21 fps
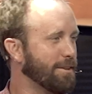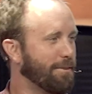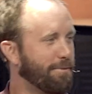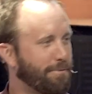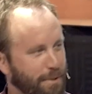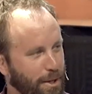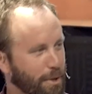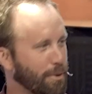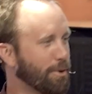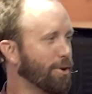to
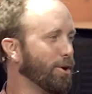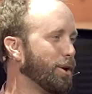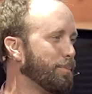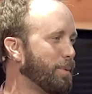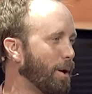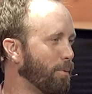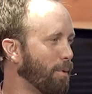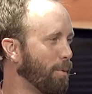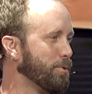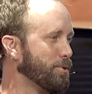feel good
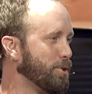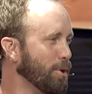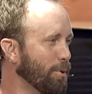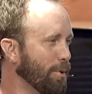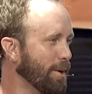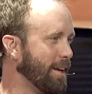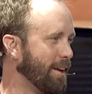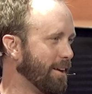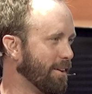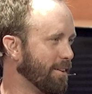about what we're
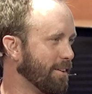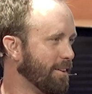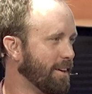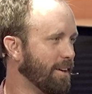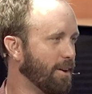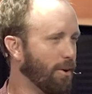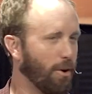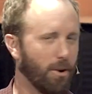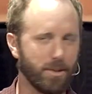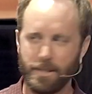doing here
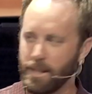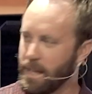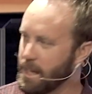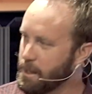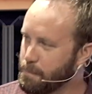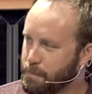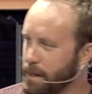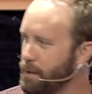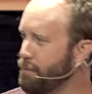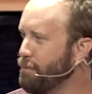or to,
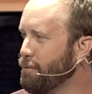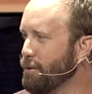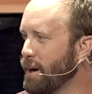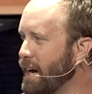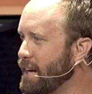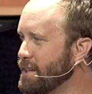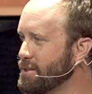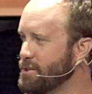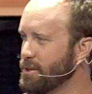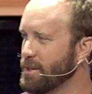like, be
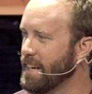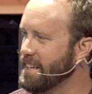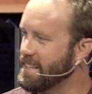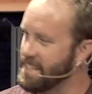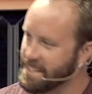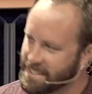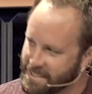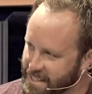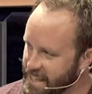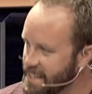friends or, like,
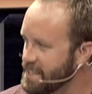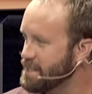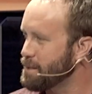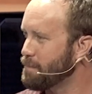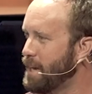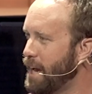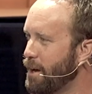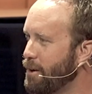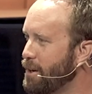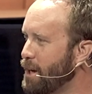to sing
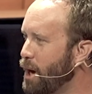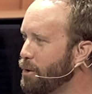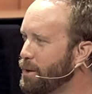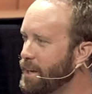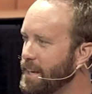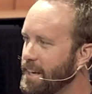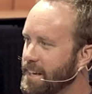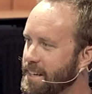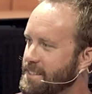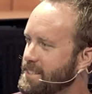some
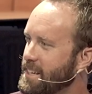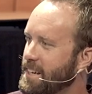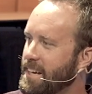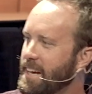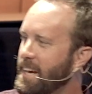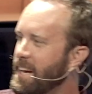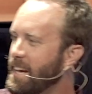karaoke and to